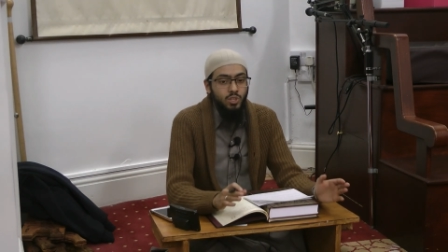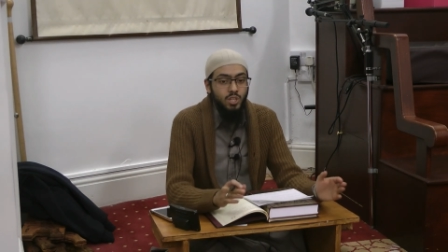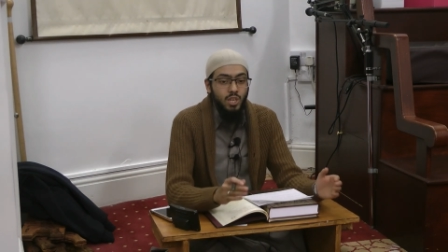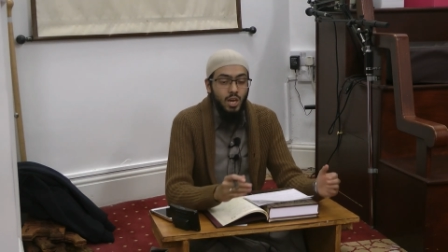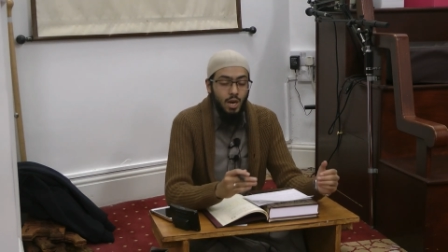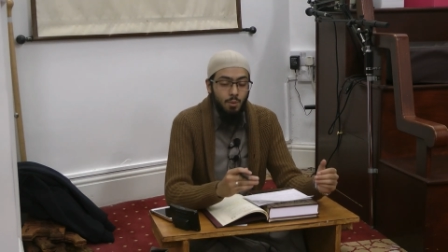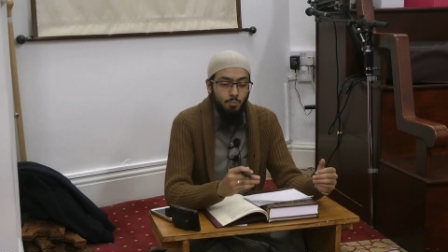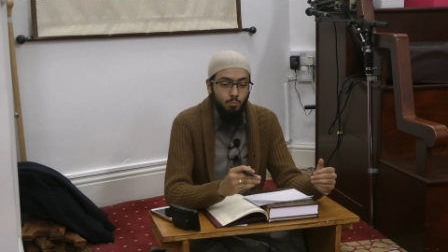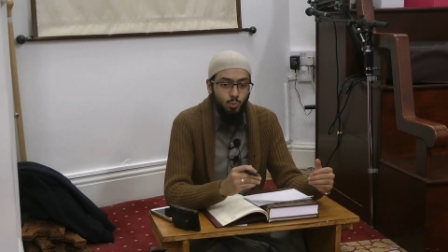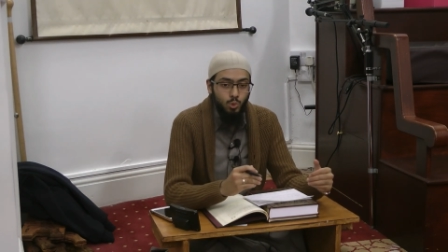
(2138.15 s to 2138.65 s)
The,
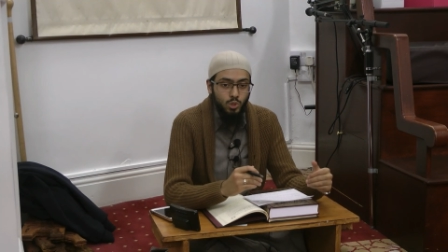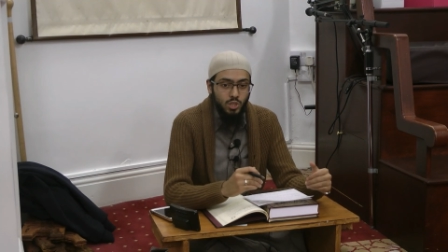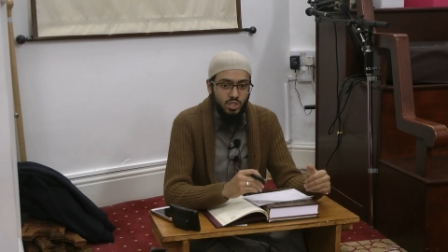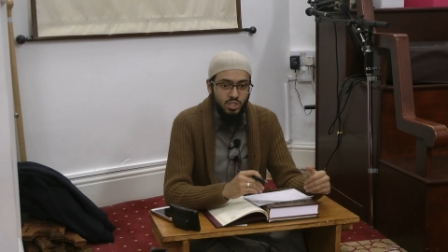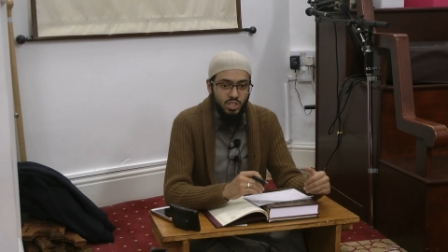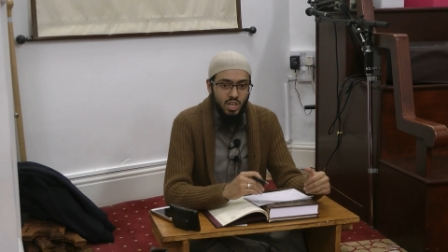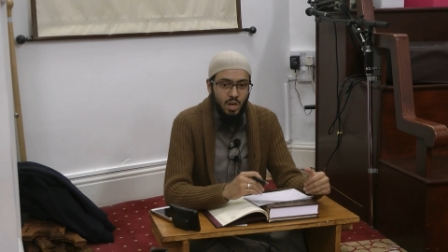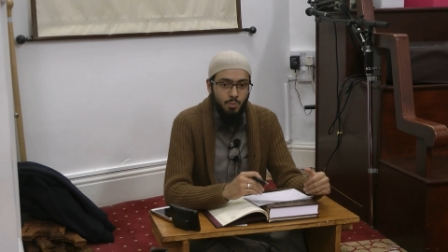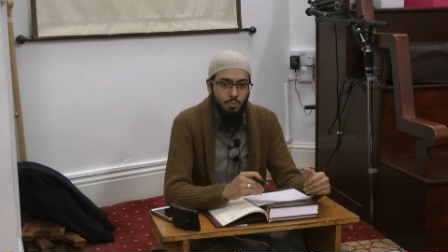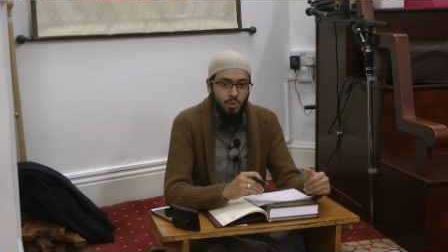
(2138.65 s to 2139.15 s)
uh,
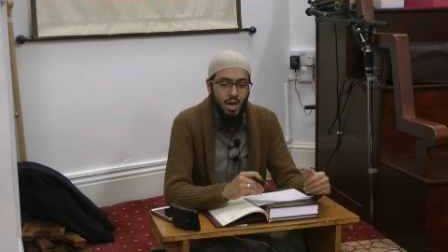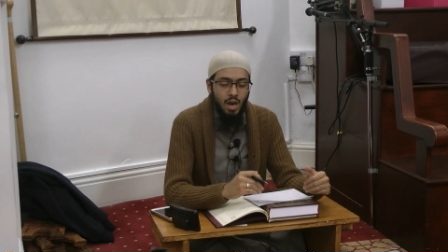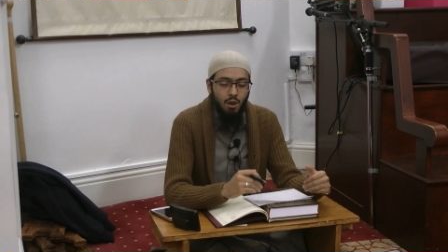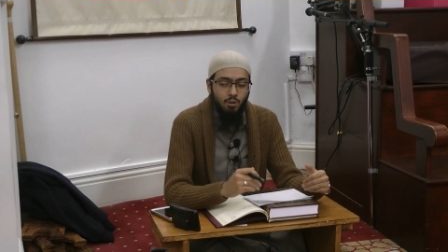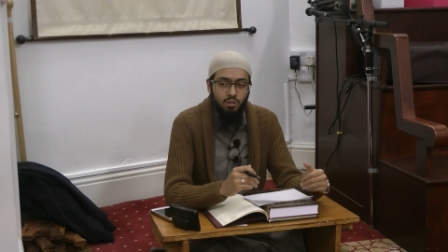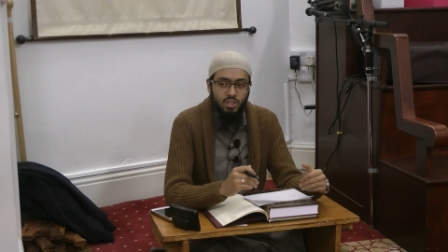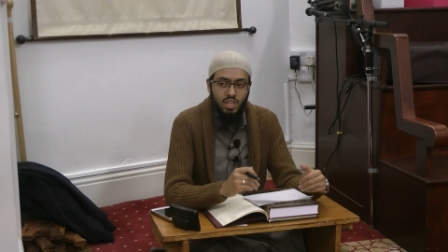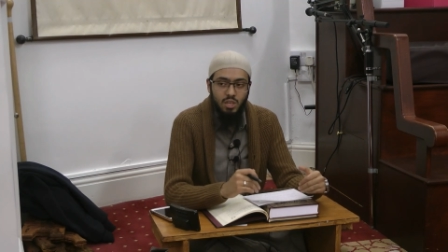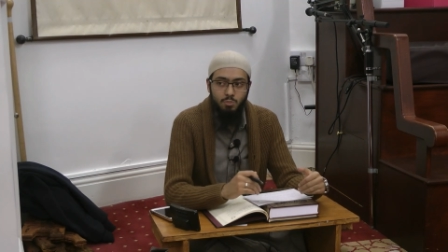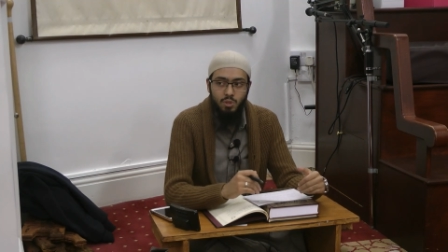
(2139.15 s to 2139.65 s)
mutashab, how
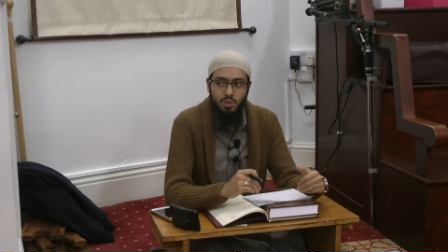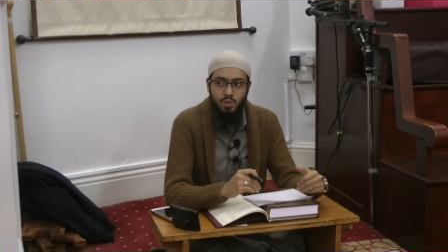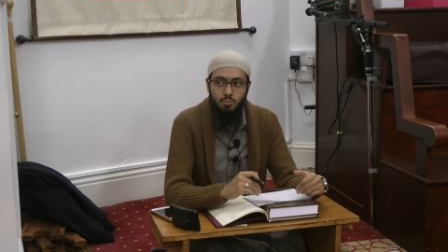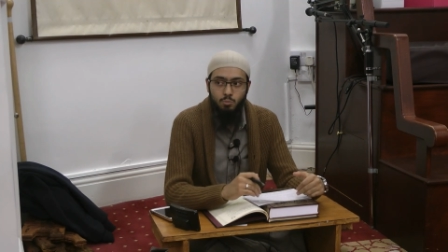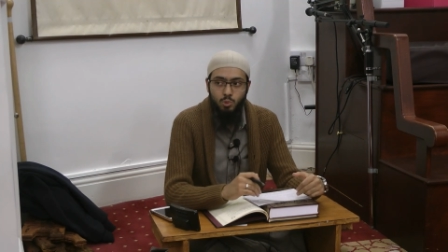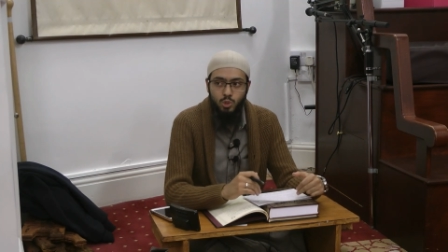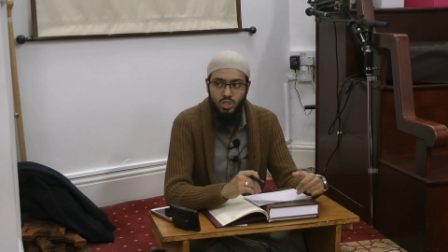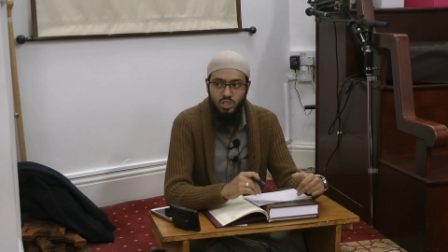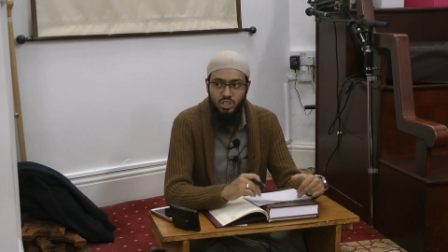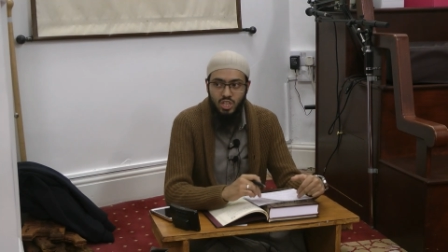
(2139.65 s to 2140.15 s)
can they be the
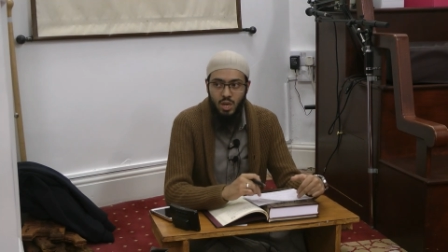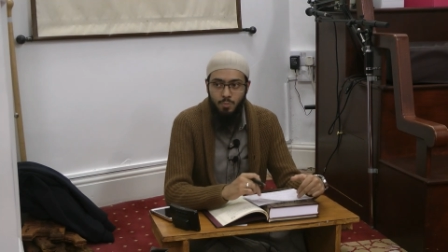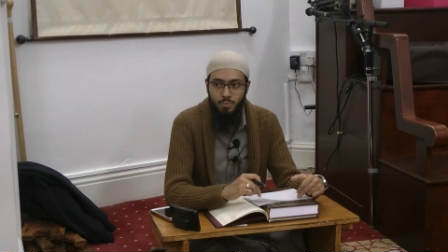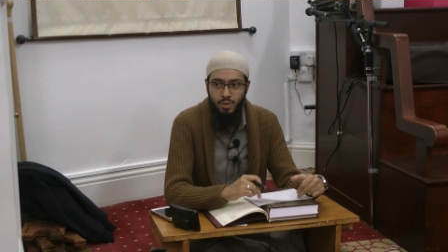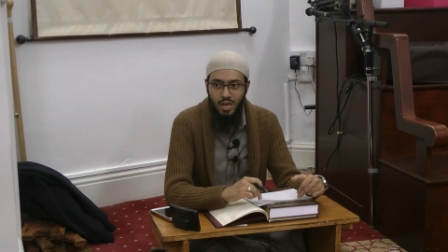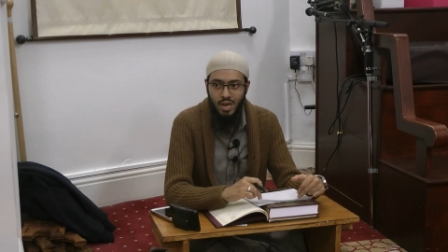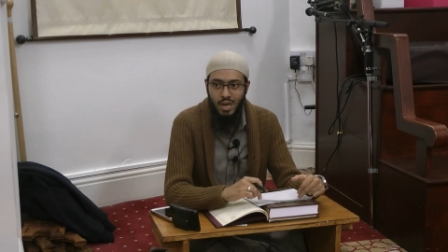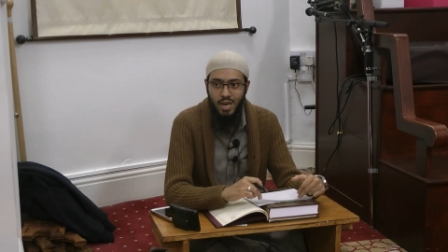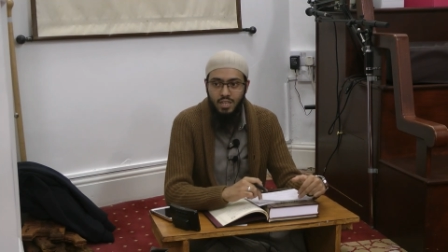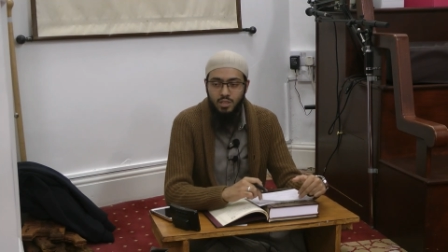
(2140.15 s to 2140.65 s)

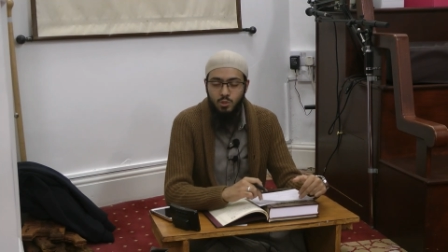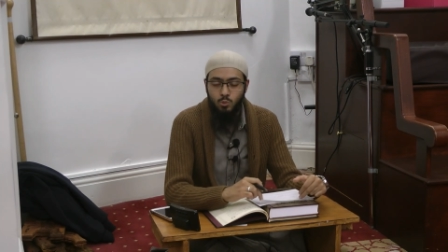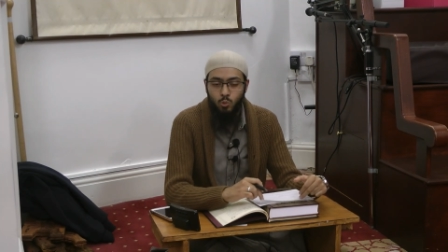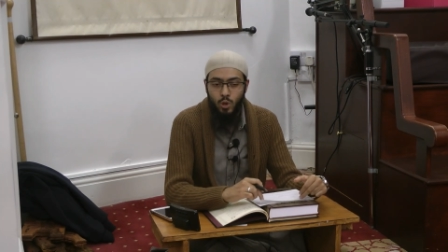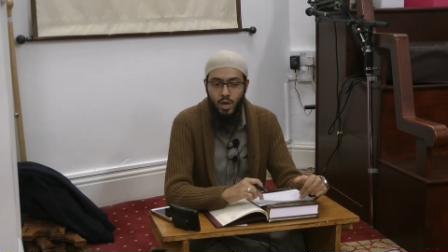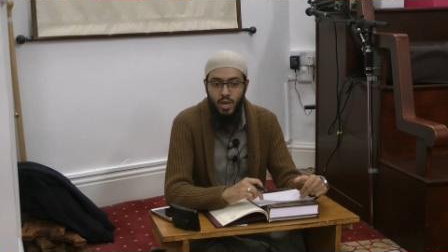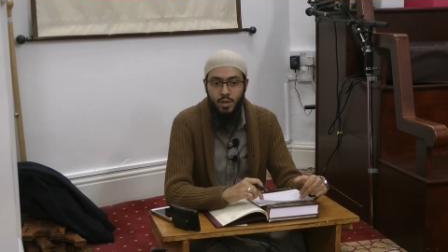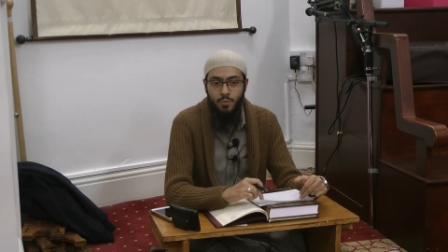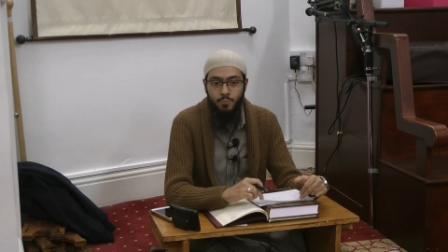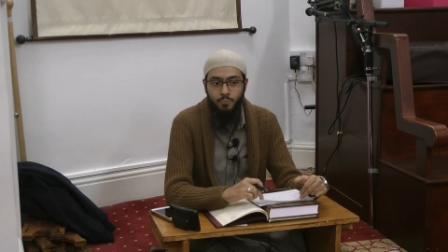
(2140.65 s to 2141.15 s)
mutashabihat
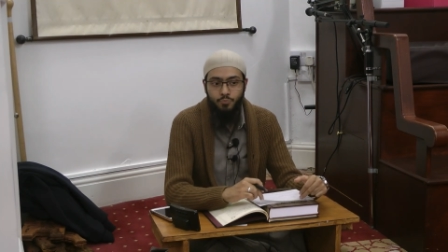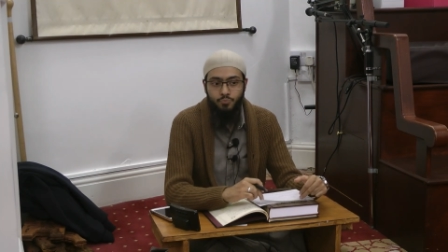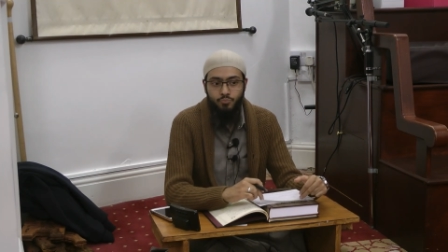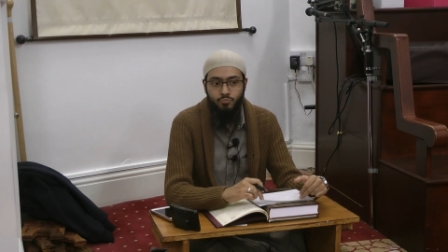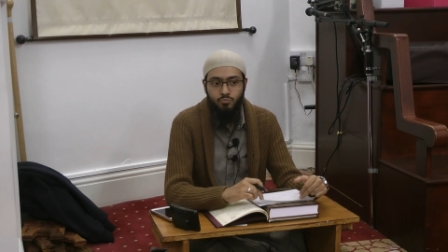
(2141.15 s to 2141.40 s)
when